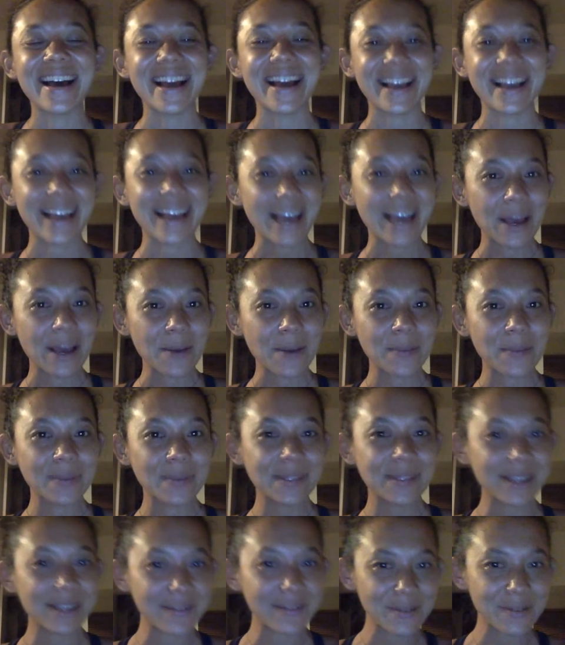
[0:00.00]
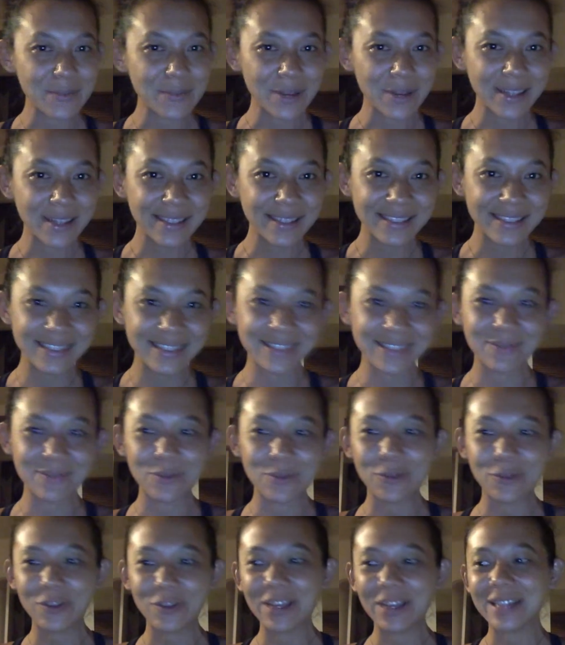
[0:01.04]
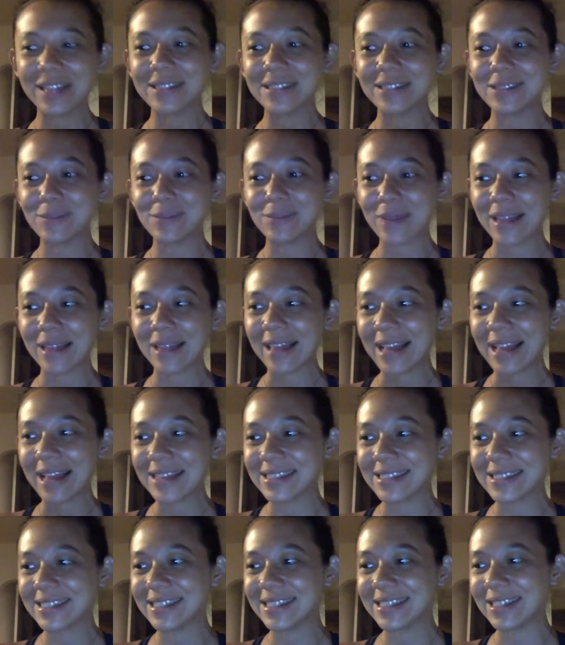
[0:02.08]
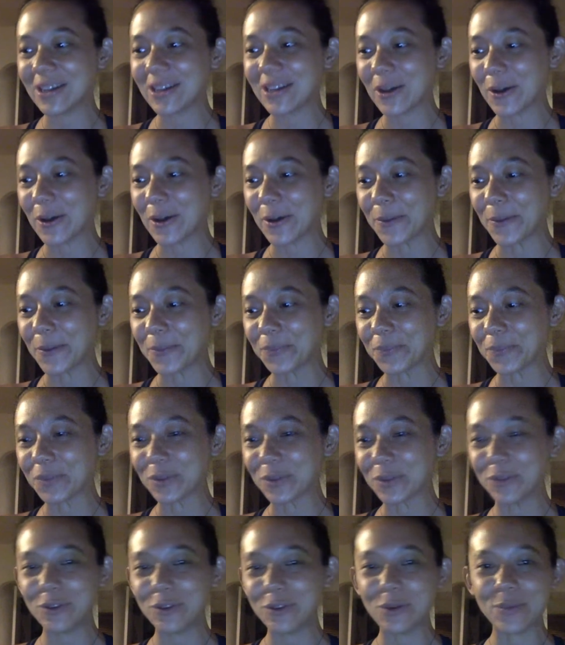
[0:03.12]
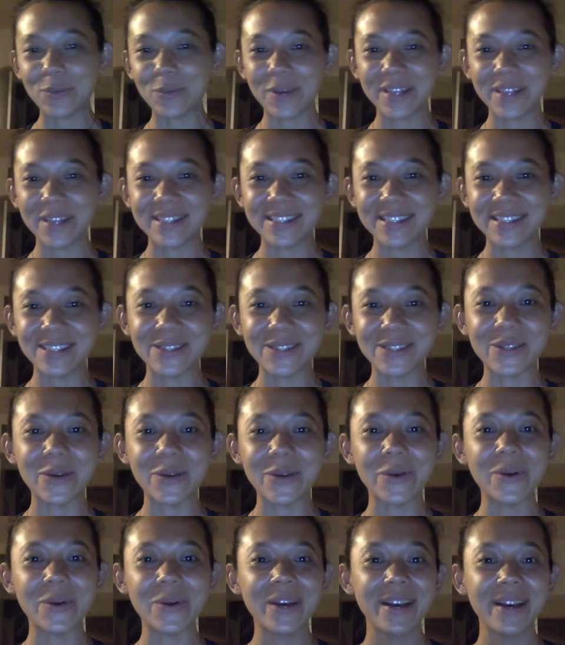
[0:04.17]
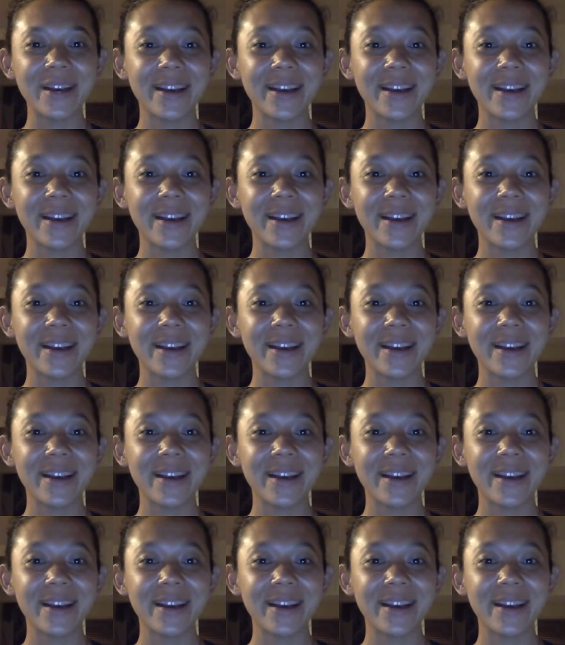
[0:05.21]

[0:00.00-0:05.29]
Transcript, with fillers: I am seven months and moving into my last um, few months, and so